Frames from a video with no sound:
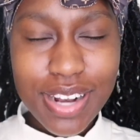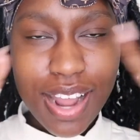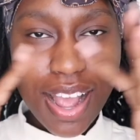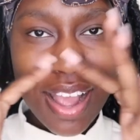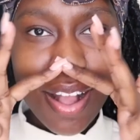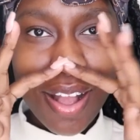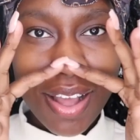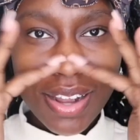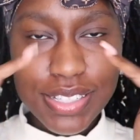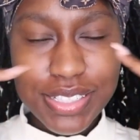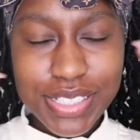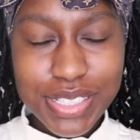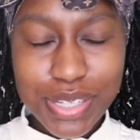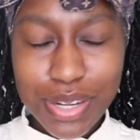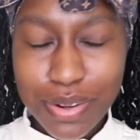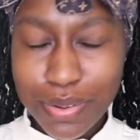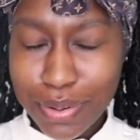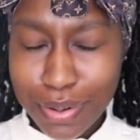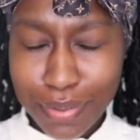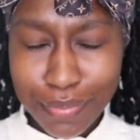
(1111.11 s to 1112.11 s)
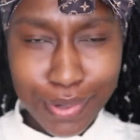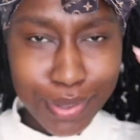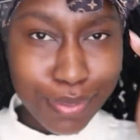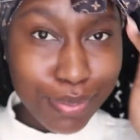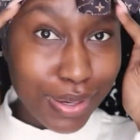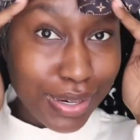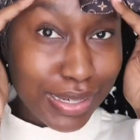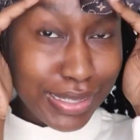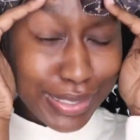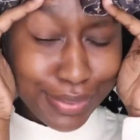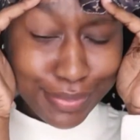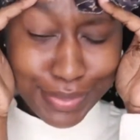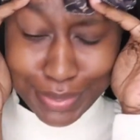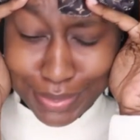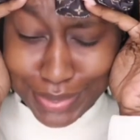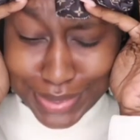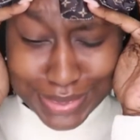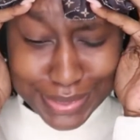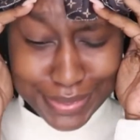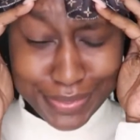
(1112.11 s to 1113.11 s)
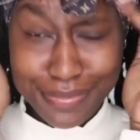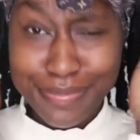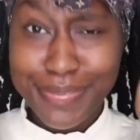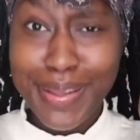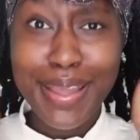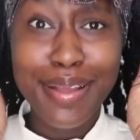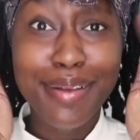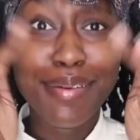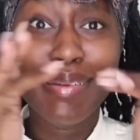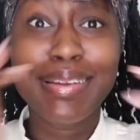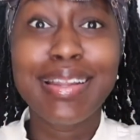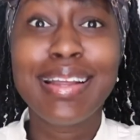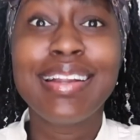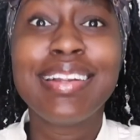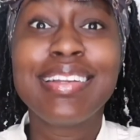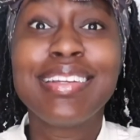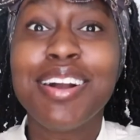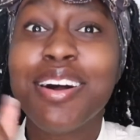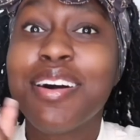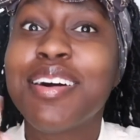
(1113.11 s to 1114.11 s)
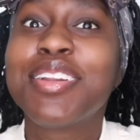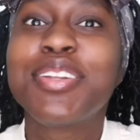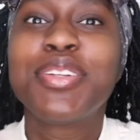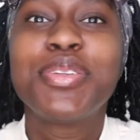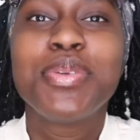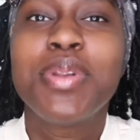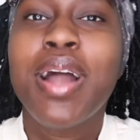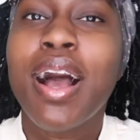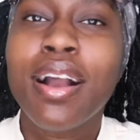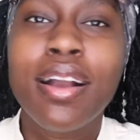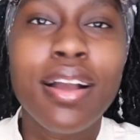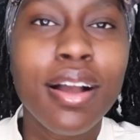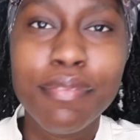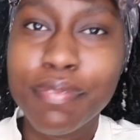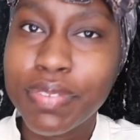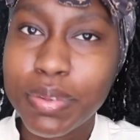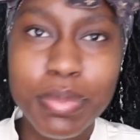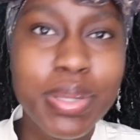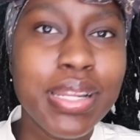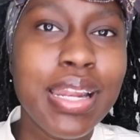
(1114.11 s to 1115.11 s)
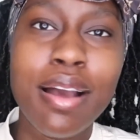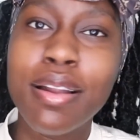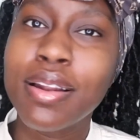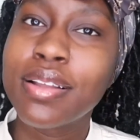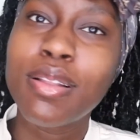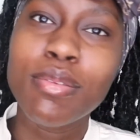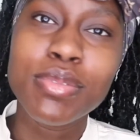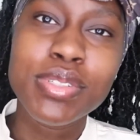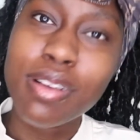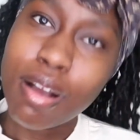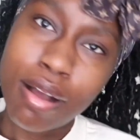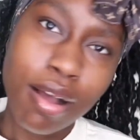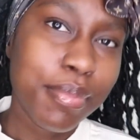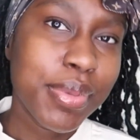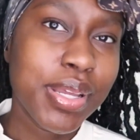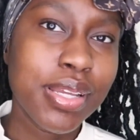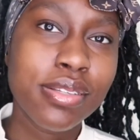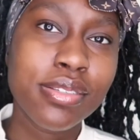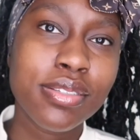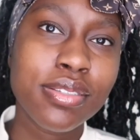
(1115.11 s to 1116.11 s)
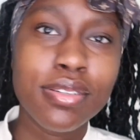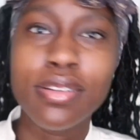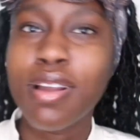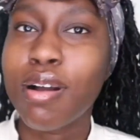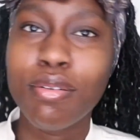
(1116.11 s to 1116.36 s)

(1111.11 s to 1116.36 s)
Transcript: I honestly don't know if it worked. If it was a fail, then y'all do not come for me down in those comments. No.